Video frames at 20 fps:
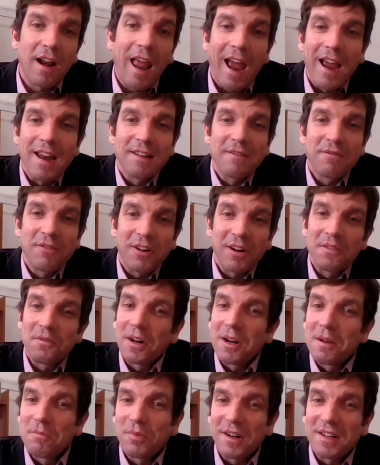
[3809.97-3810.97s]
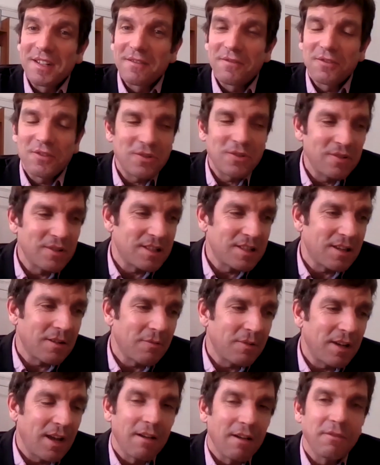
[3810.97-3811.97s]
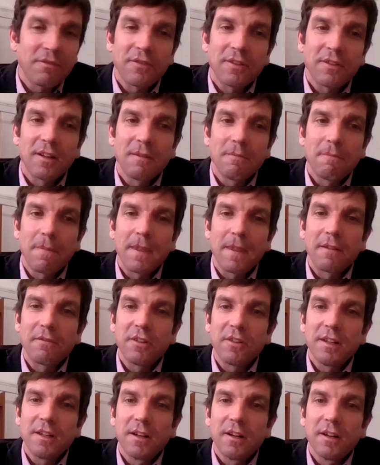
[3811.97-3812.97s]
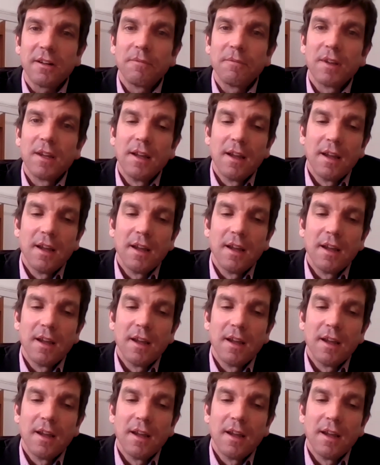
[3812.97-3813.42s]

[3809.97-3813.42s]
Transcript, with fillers: and, and very very impressive students that we have um, every year.